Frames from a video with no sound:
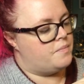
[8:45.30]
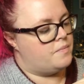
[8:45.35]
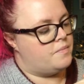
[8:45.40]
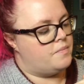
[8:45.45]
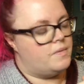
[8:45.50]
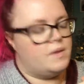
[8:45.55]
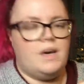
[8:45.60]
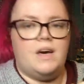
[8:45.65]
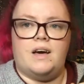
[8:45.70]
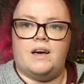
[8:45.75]

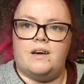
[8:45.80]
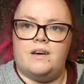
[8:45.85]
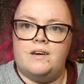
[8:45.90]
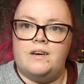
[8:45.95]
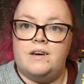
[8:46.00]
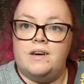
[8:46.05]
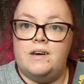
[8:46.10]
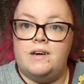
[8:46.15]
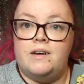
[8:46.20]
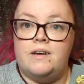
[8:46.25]
Yeah.
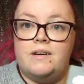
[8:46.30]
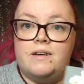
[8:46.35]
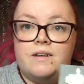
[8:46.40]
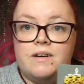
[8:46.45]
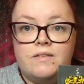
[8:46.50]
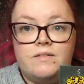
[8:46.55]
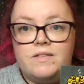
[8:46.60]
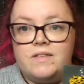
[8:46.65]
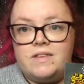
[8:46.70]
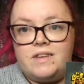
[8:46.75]
I
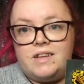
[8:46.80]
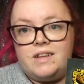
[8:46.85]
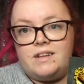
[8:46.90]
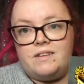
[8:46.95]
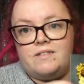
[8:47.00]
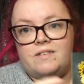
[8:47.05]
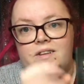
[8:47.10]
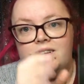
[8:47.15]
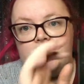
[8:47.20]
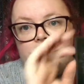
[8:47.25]
haven't seen
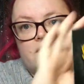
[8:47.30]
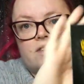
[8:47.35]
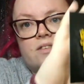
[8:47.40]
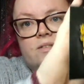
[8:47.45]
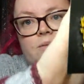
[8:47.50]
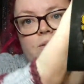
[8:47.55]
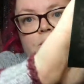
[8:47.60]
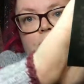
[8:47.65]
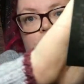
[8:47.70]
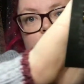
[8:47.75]
anything like this
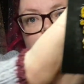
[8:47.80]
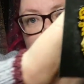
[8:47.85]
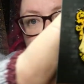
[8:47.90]
before,